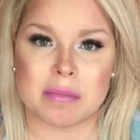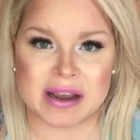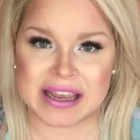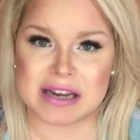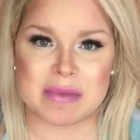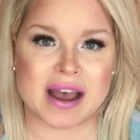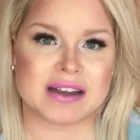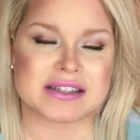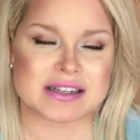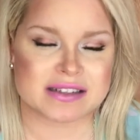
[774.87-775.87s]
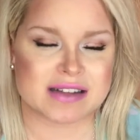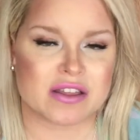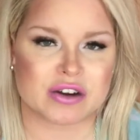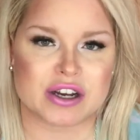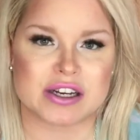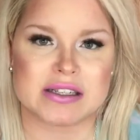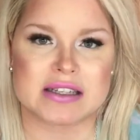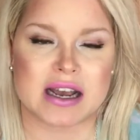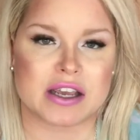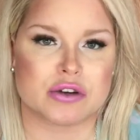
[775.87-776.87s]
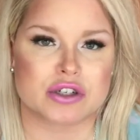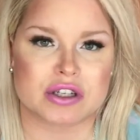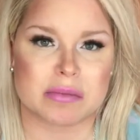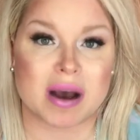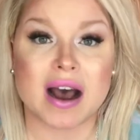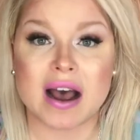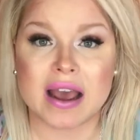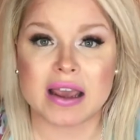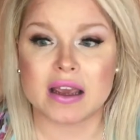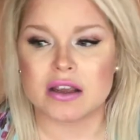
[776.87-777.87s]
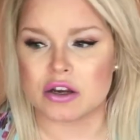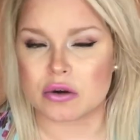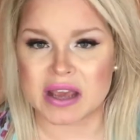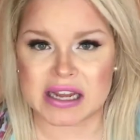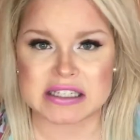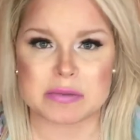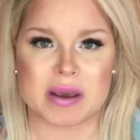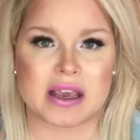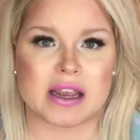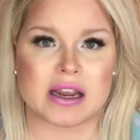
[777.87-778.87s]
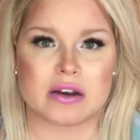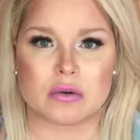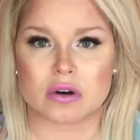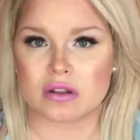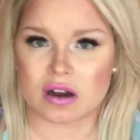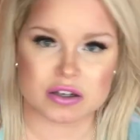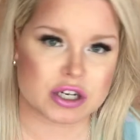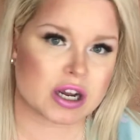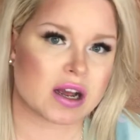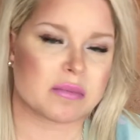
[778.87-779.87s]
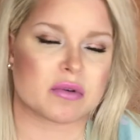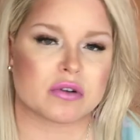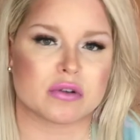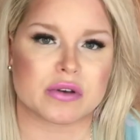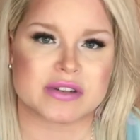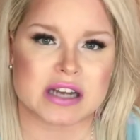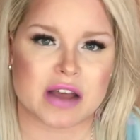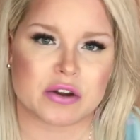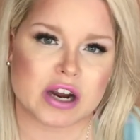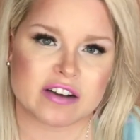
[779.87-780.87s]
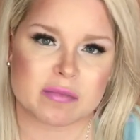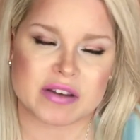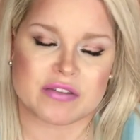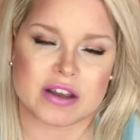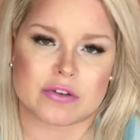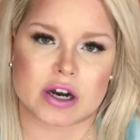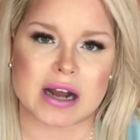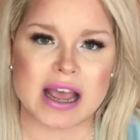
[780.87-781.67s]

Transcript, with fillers: my handbags and leather goods, I usually buy, you know, Kate Spade or Longchamp or Louis Vuitton. They're kind of my favorite.